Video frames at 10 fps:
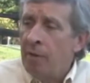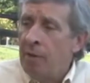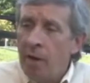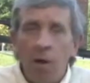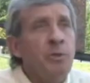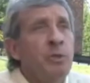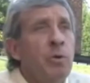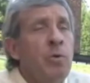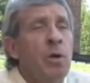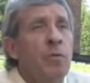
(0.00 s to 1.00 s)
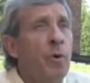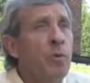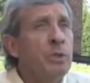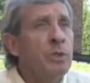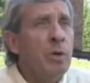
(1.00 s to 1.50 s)
They also
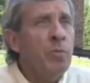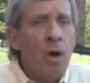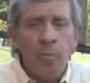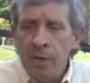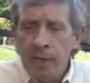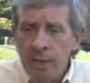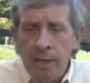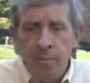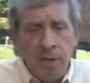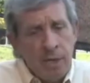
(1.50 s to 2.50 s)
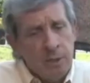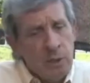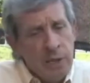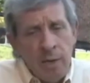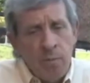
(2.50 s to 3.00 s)
focused on Robert E. Lee because
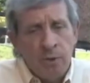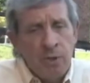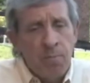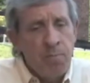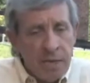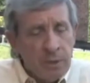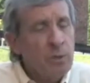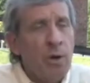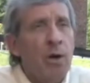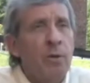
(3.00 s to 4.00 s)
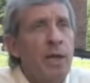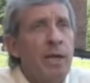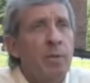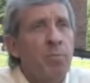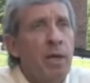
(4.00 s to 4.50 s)
Lee was the best card they
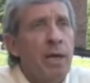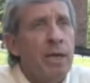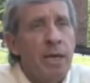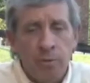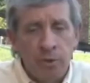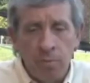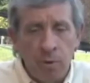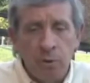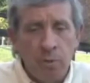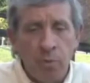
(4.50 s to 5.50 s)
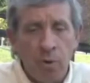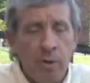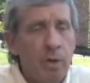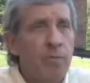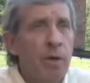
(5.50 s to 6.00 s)
could play. He was the most
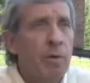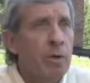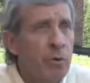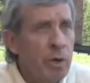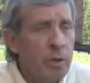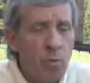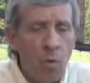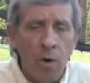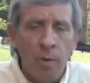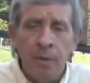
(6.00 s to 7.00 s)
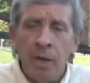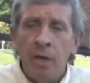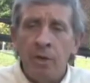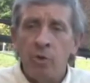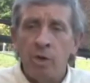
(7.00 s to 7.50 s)
important Confederate during the war.
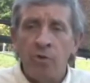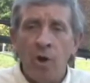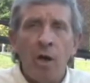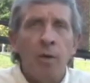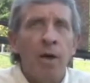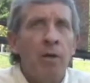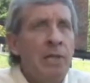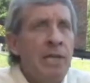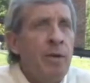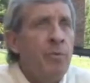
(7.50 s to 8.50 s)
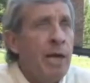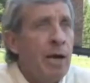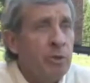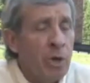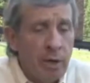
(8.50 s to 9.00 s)
You could talk about Lee
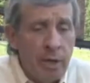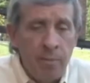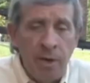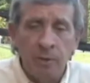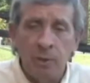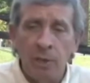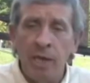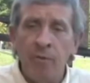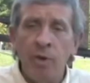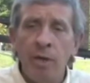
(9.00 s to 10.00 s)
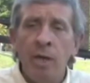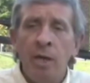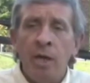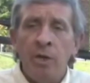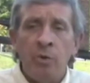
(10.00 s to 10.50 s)
without talking about slavery.
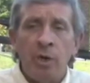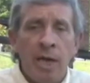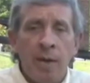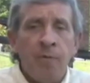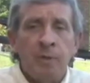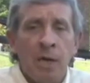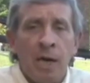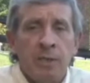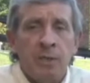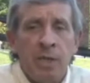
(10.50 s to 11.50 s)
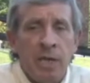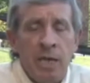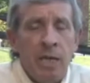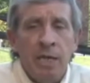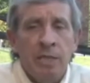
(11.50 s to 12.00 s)
You could emphasize that
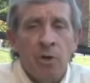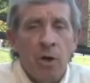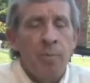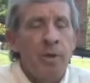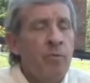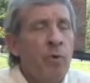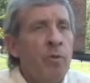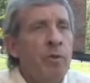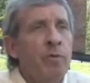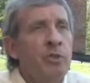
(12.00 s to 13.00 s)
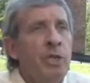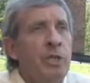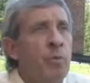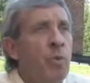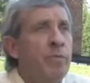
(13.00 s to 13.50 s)
he and his Army of Northern
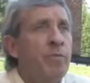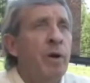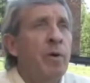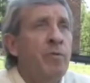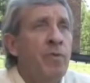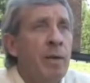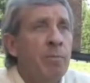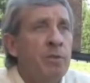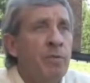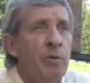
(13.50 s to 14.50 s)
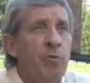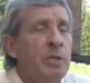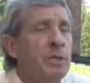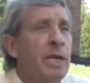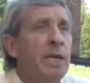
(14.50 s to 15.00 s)
Virginia won very famous
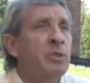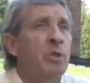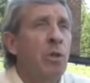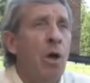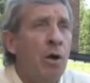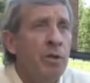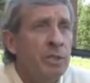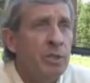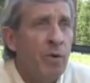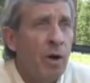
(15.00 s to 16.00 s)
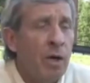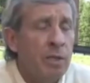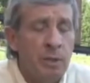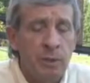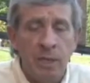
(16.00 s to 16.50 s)
victories against the longest of
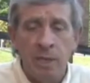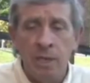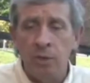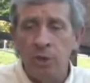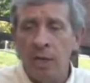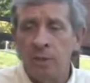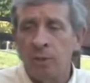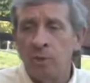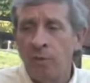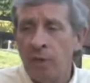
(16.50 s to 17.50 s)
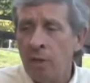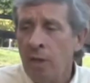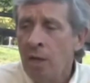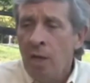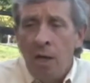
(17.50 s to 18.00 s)
odds, as they did at Chancellorsville.
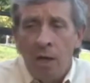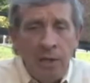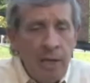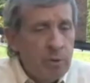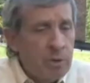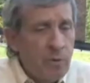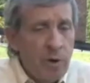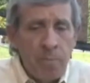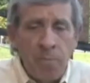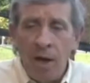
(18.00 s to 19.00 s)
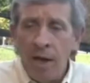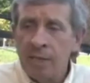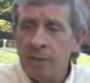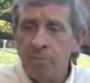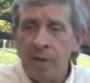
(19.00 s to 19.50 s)
Lee was a very
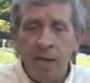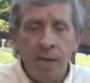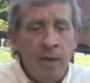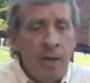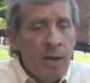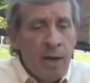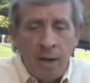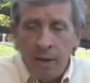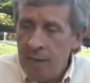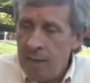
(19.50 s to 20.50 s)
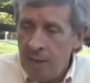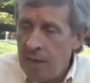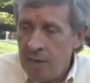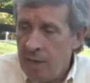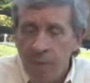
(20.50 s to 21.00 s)
pious man.
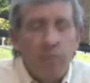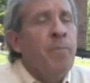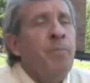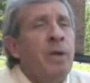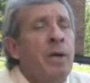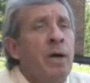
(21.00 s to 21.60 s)
He never